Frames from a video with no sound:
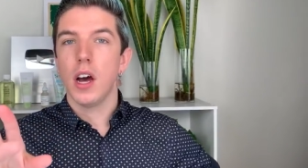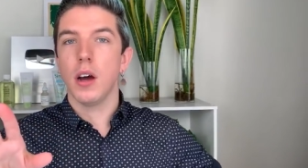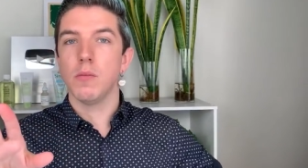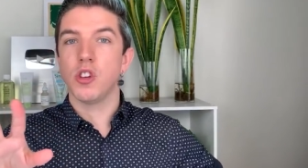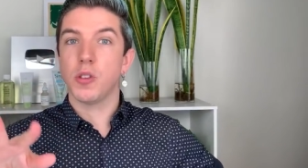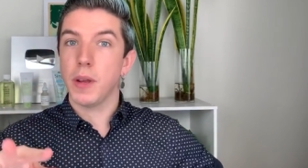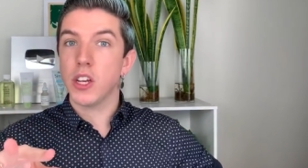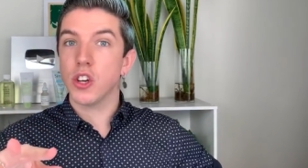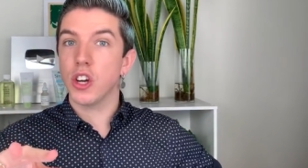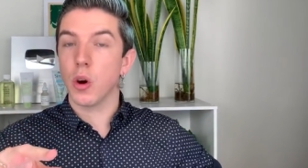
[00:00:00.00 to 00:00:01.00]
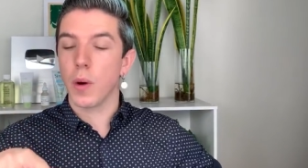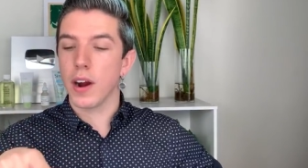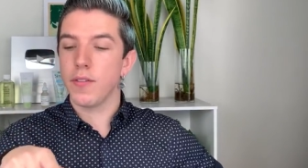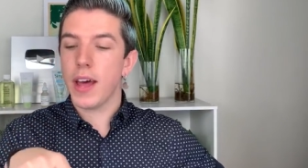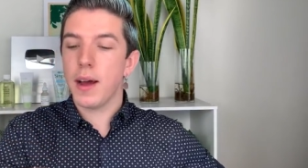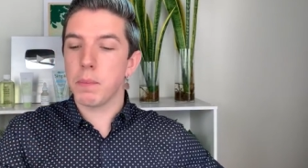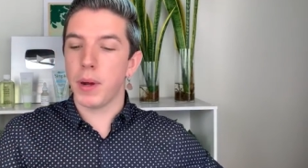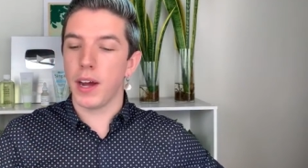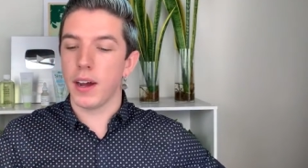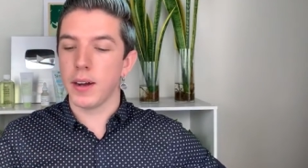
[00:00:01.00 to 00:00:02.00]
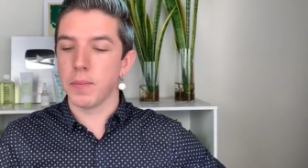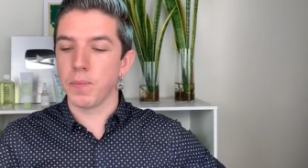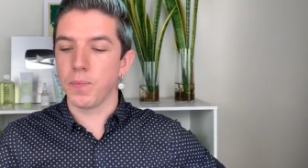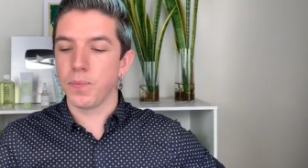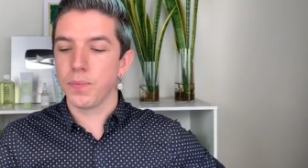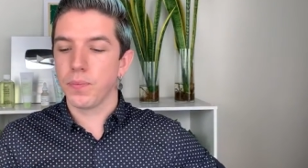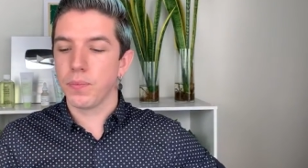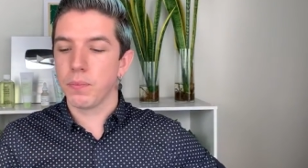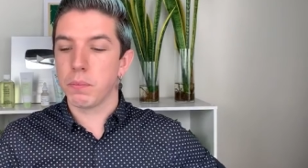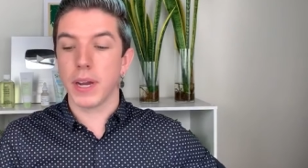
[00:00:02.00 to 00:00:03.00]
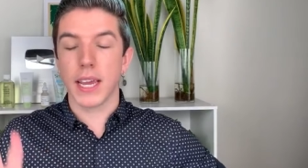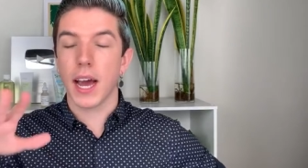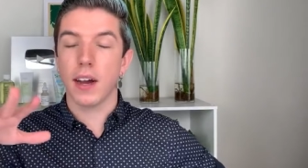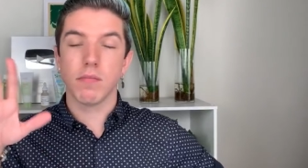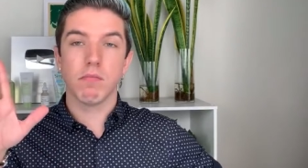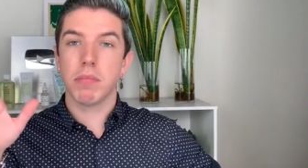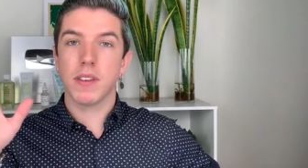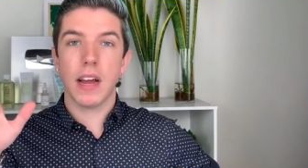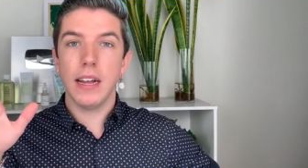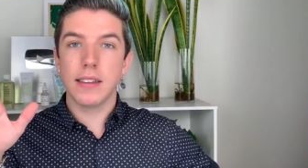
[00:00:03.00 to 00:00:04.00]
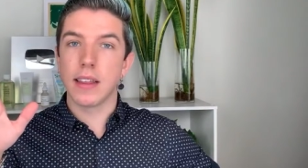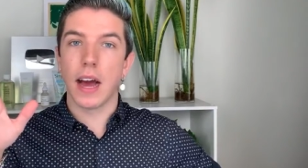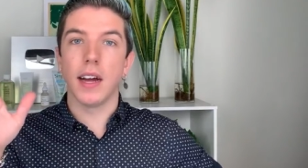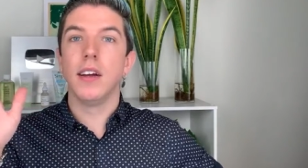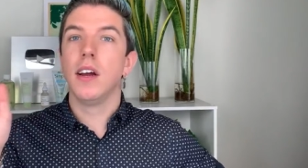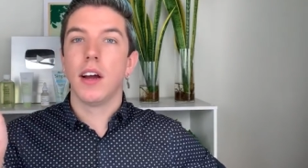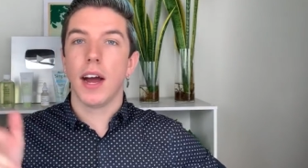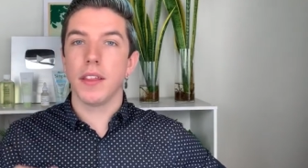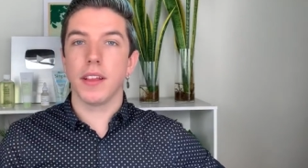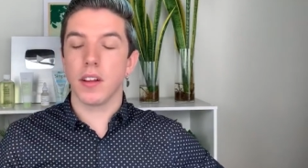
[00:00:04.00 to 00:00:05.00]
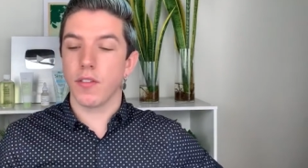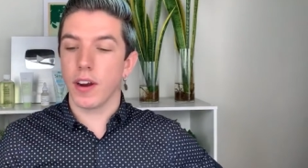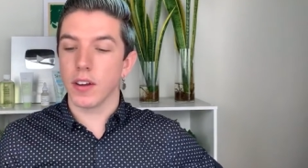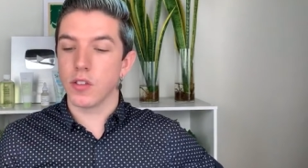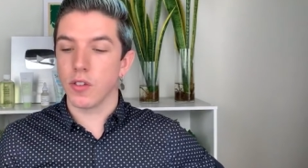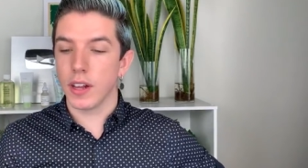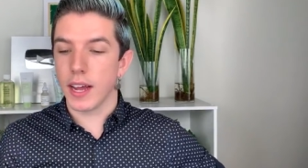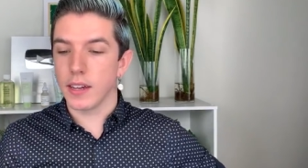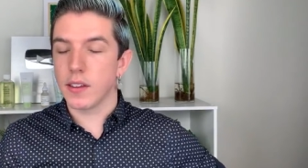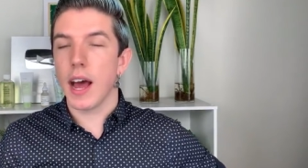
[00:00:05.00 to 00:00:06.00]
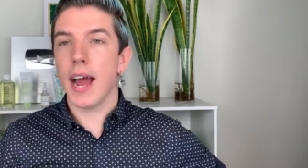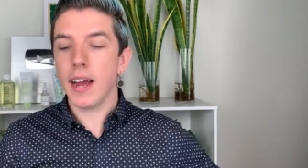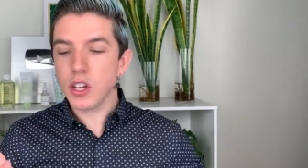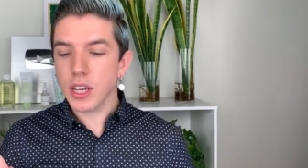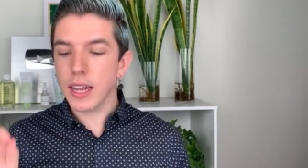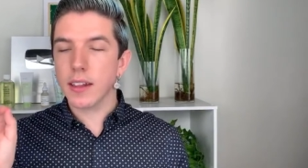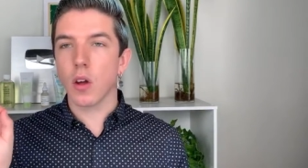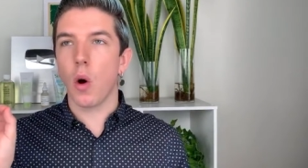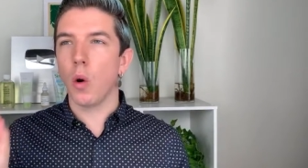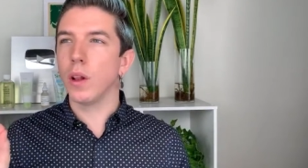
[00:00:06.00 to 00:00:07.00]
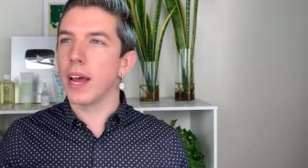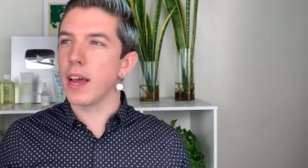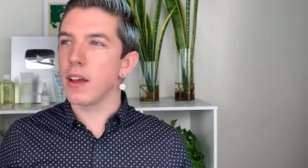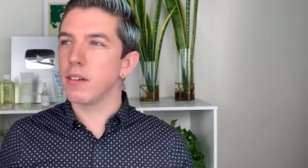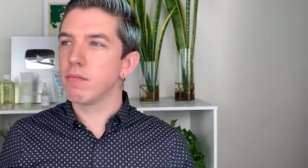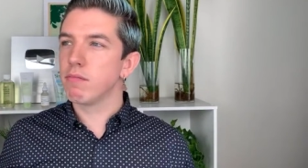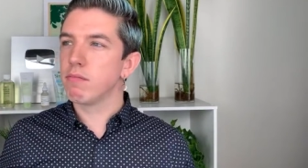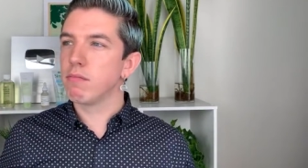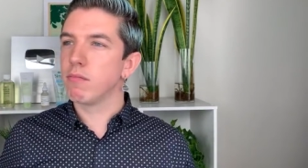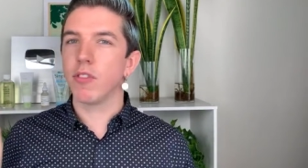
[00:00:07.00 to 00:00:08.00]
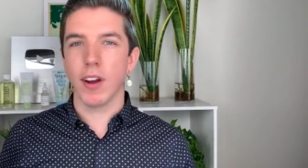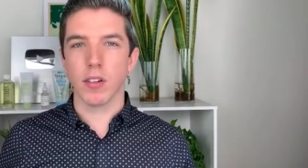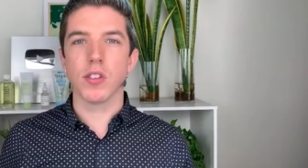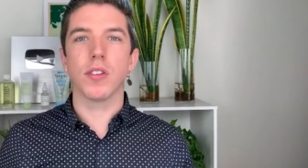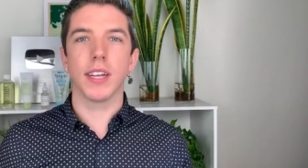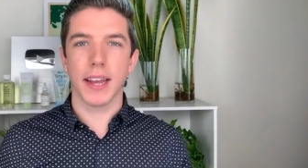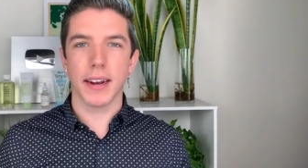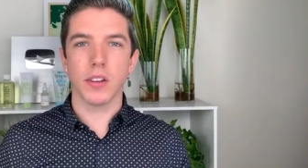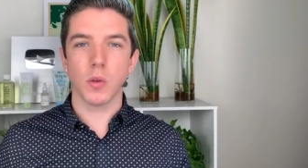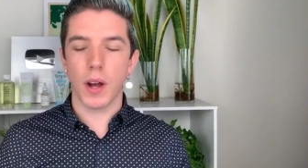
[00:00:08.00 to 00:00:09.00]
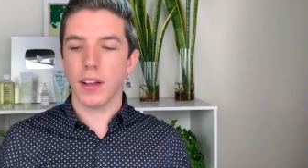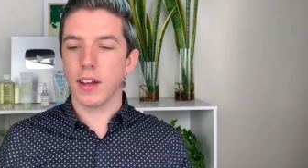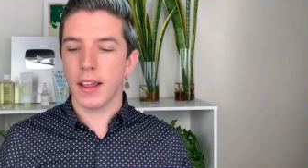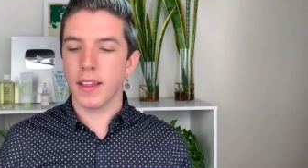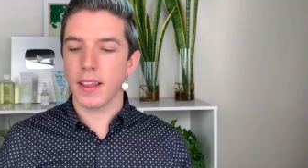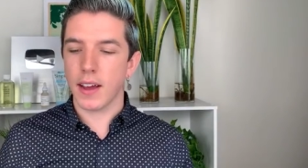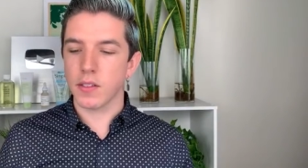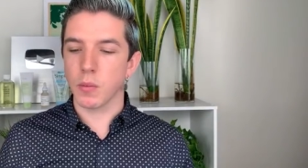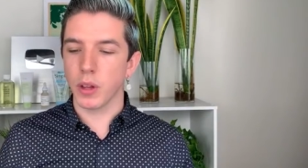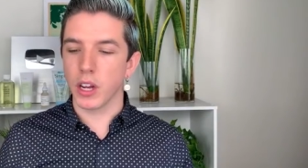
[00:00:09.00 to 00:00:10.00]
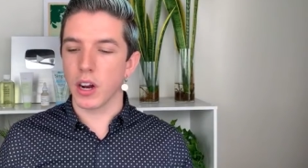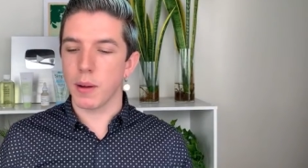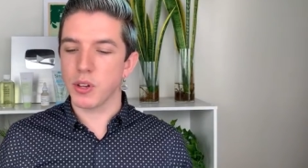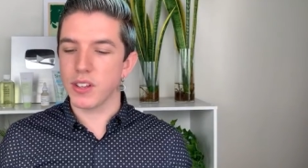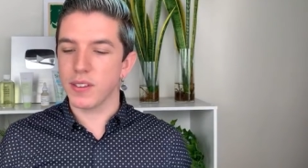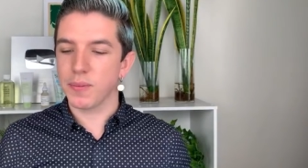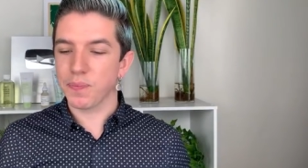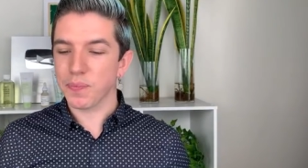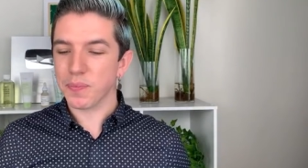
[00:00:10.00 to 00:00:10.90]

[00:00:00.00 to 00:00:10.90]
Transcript: Um, just make sure you're aware of that. But um, but yeah, besides that, I think their fragrance-free line is. I actually like the Olay fragrance-free line as well. I think they have some really good options.